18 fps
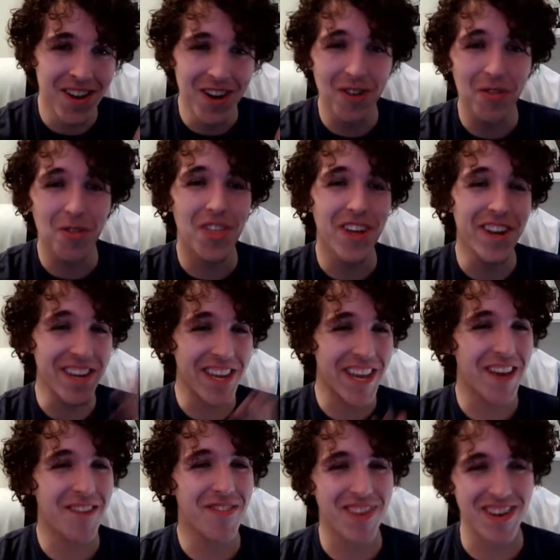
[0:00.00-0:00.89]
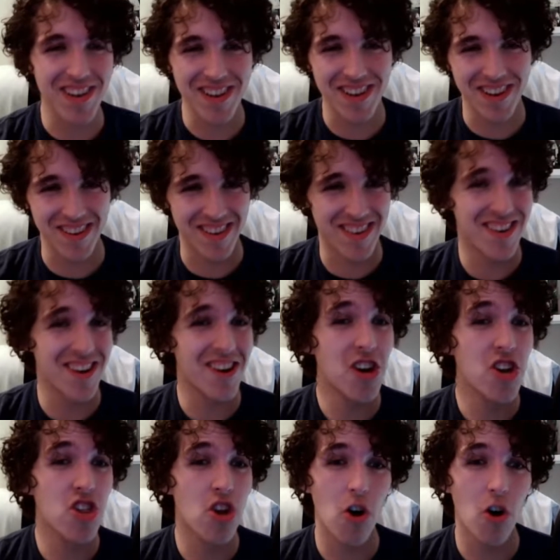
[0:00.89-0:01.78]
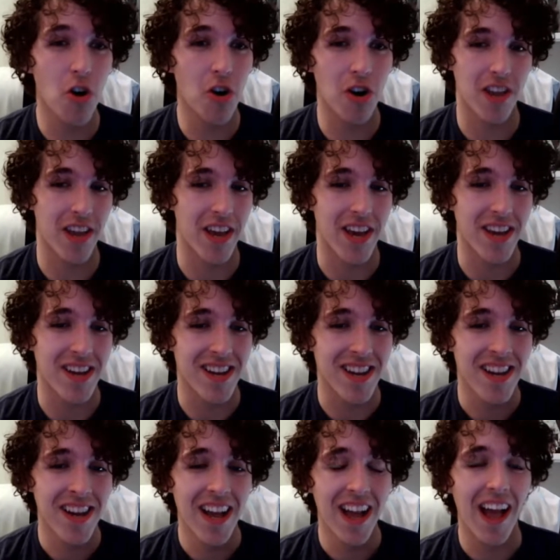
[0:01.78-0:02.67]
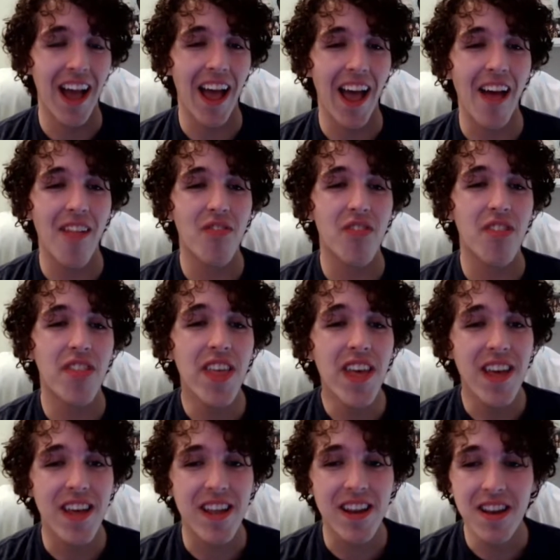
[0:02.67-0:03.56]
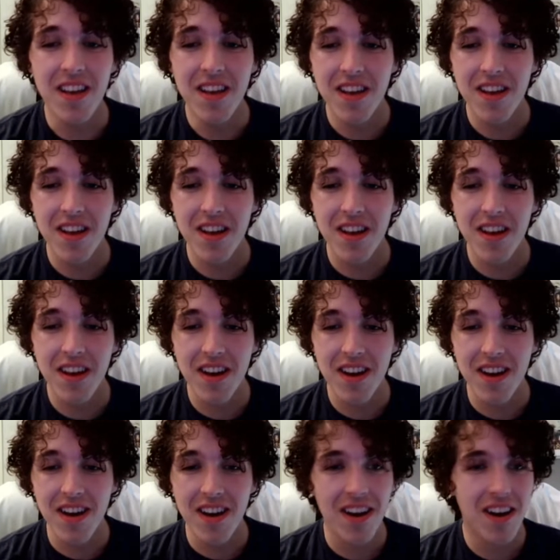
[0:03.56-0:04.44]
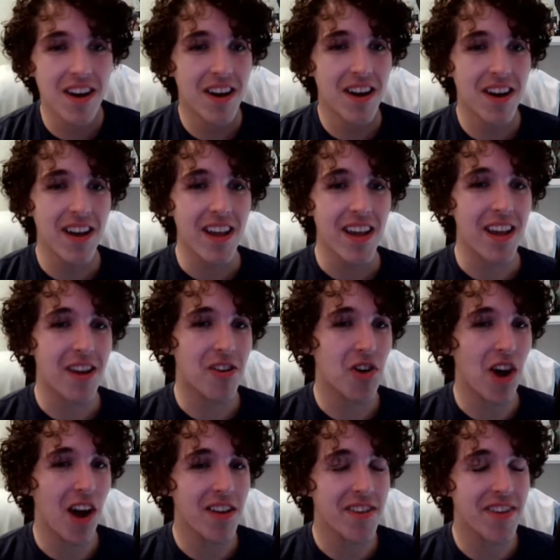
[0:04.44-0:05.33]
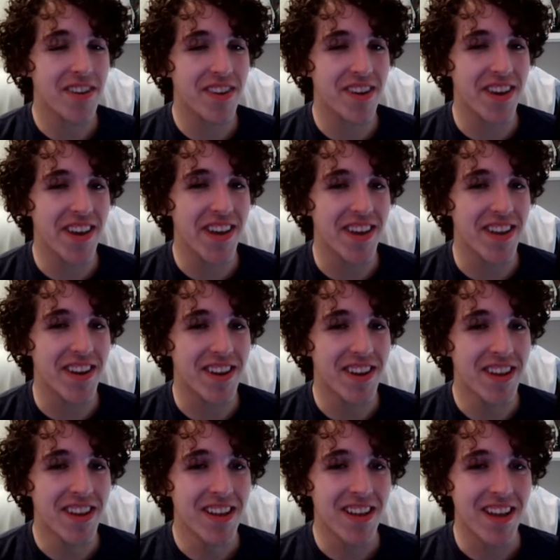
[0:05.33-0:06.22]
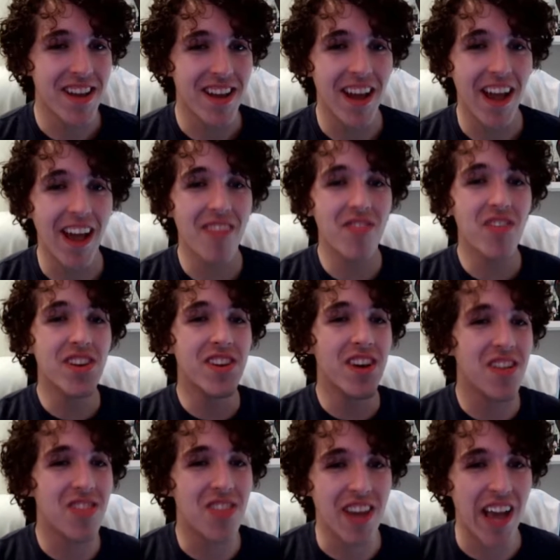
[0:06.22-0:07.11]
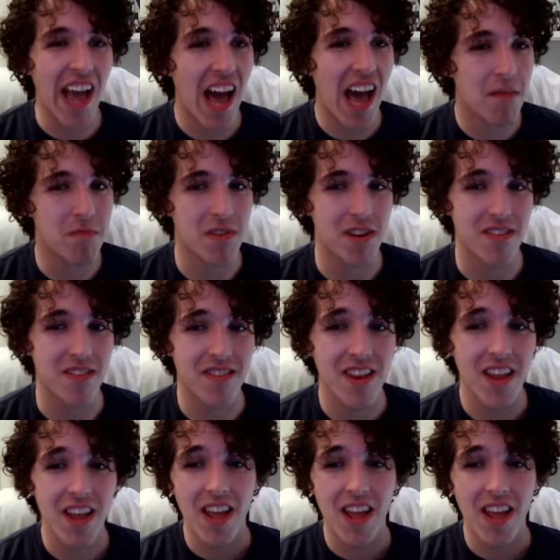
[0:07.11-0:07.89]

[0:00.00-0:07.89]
who then gives it to Serge Aurier, and then he crosses it in, and then nothing happens.